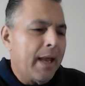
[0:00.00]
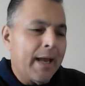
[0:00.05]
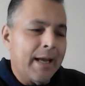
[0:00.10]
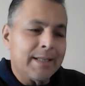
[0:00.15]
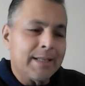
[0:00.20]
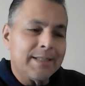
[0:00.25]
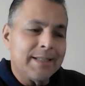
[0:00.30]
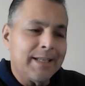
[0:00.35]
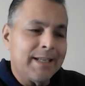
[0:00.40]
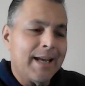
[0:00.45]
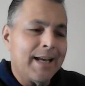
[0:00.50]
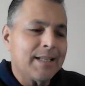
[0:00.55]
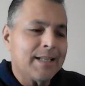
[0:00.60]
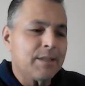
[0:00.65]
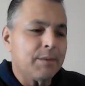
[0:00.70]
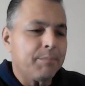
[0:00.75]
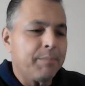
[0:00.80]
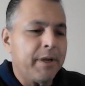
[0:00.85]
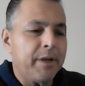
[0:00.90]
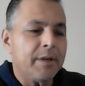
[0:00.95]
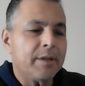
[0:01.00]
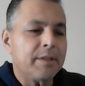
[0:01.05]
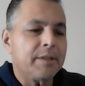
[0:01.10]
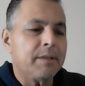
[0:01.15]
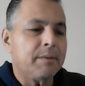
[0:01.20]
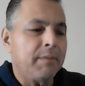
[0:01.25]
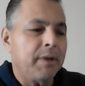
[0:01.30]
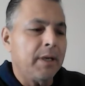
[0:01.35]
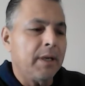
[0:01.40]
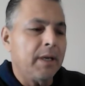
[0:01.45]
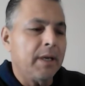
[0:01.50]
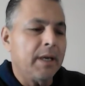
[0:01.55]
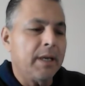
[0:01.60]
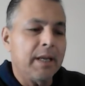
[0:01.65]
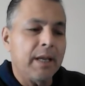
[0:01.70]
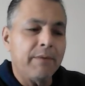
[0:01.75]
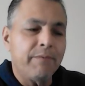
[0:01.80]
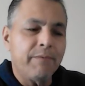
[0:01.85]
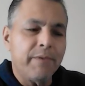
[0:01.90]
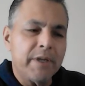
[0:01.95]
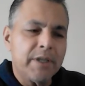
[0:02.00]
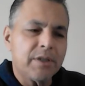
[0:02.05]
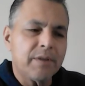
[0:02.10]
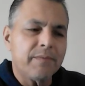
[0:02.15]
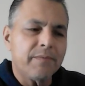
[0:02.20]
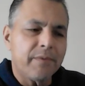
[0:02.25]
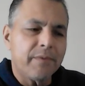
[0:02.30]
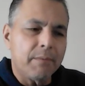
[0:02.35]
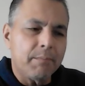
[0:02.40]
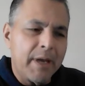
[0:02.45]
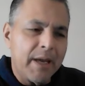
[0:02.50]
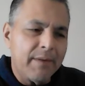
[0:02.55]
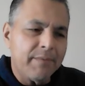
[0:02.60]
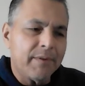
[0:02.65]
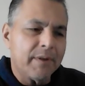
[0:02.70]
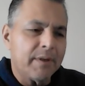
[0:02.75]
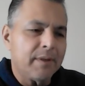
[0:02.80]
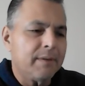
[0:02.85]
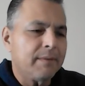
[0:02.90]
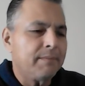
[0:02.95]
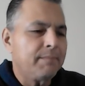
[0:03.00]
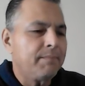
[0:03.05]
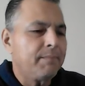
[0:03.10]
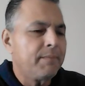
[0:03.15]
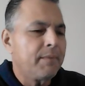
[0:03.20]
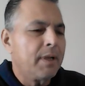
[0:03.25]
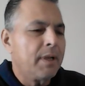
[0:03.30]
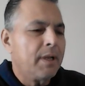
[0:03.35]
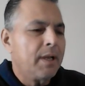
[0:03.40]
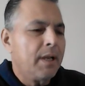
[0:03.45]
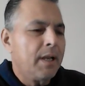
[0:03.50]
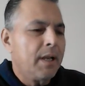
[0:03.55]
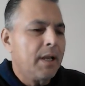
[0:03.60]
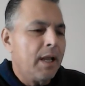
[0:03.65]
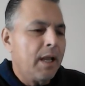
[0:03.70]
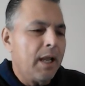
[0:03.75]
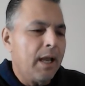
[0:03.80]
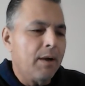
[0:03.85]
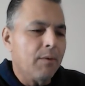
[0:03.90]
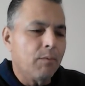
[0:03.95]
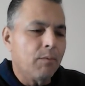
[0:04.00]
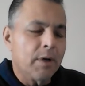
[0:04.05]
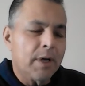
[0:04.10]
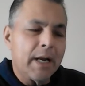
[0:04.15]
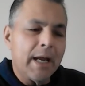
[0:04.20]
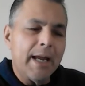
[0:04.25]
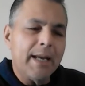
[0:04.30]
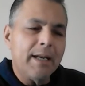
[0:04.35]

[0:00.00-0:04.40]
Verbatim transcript: as it has appeared to me in a vision from heaven. And what